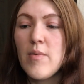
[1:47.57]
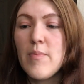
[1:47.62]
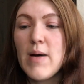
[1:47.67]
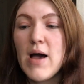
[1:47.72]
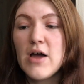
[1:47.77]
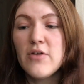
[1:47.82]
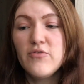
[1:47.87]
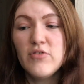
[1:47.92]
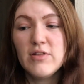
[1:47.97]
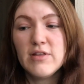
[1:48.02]

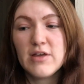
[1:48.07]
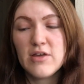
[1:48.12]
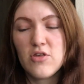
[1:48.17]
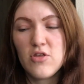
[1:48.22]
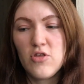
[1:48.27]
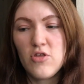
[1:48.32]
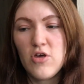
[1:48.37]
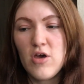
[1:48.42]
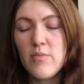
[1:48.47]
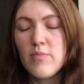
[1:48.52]
bad
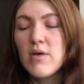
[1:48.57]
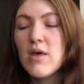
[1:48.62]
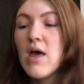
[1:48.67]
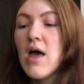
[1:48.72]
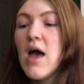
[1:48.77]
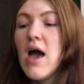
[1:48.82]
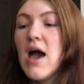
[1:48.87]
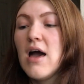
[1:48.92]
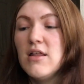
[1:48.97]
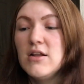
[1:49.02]
relationship
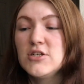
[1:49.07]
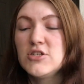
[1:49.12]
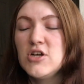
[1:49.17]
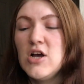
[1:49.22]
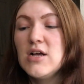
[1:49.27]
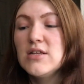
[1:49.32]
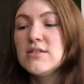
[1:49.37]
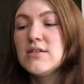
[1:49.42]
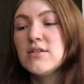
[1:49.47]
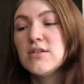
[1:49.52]
and a
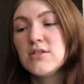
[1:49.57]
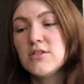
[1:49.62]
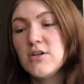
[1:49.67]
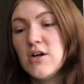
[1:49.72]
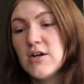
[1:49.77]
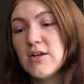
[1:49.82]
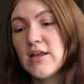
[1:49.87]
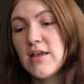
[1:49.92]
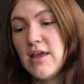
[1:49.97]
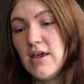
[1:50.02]
chance to
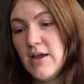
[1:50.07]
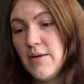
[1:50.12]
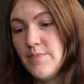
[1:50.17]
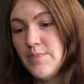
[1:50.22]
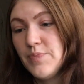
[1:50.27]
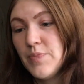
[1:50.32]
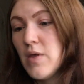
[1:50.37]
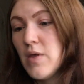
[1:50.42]
start again.